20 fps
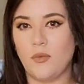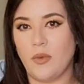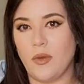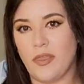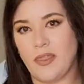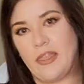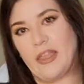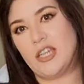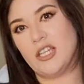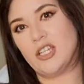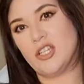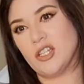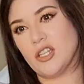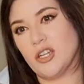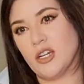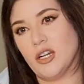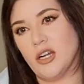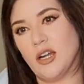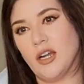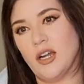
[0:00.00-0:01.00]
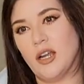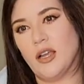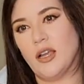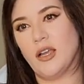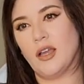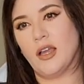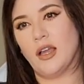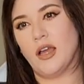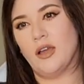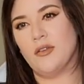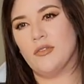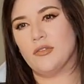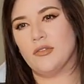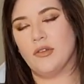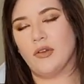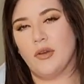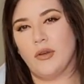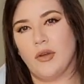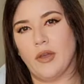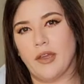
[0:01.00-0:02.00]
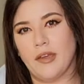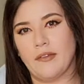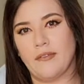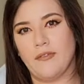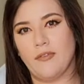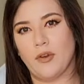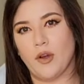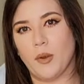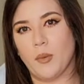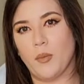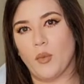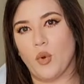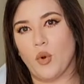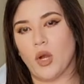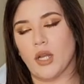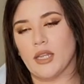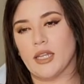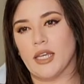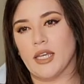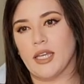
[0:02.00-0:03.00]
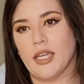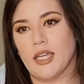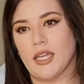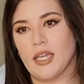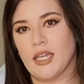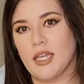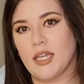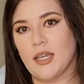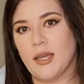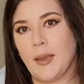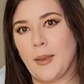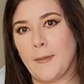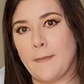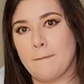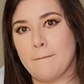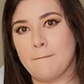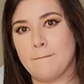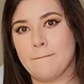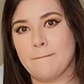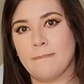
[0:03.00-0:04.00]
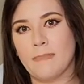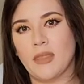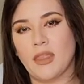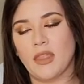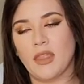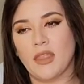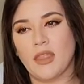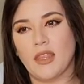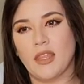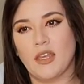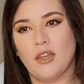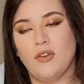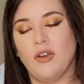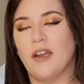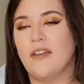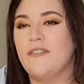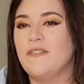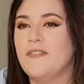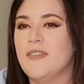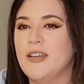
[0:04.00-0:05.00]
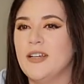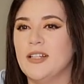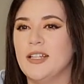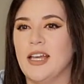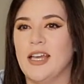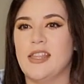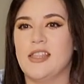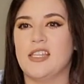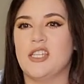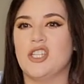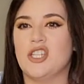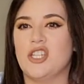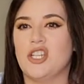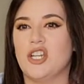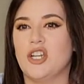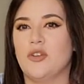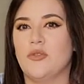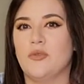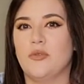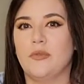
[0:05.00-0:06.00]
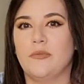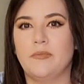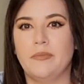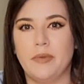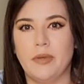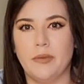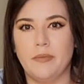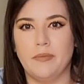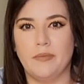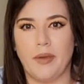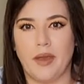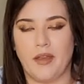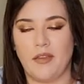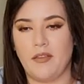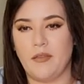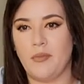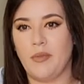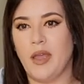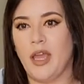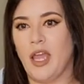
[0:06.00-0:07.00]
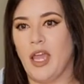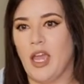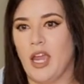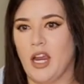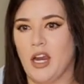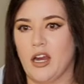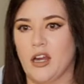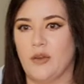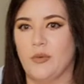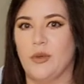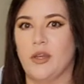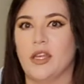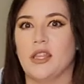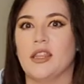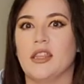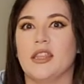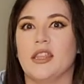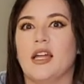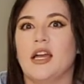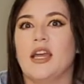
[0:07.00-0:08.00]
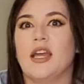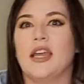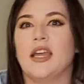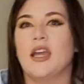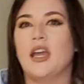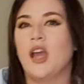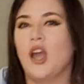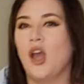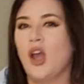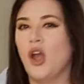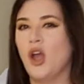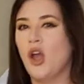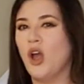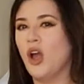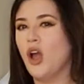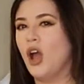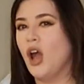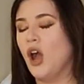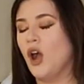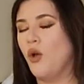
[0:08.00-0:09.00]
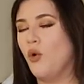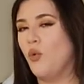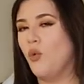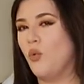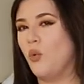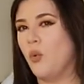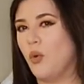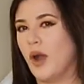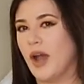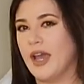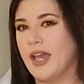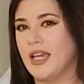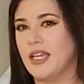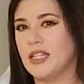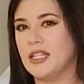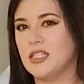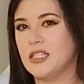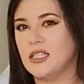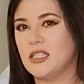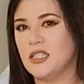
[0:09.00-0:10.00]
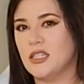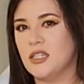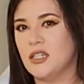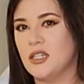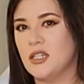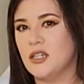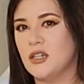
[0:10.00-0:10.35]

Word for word: with this shirt, I was going for more like or I feel like this shirt would be best paired with like a white